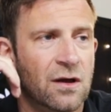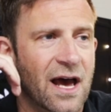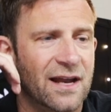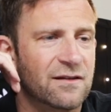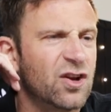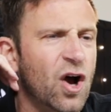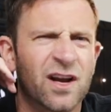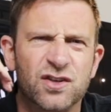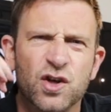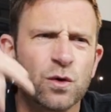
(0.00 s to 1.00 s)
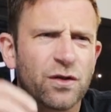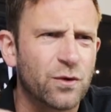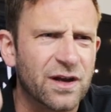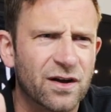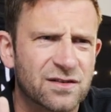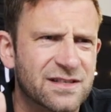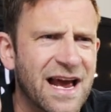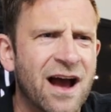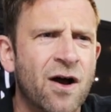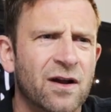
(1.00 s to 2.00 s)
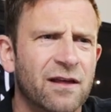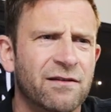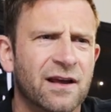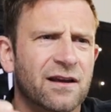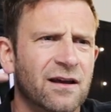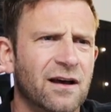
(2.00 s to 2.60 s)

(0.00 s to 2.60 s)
had gone 2 or 3 years down, I think,